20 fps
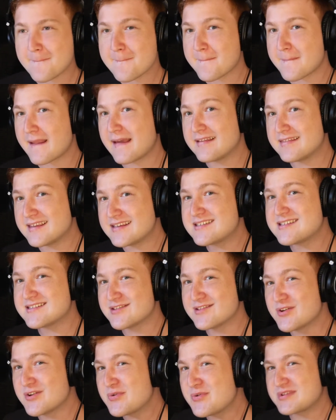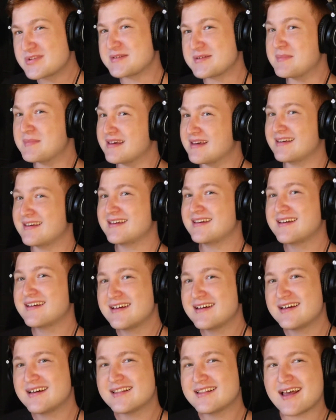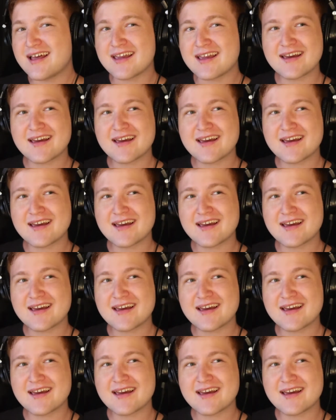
this is new to me. Like,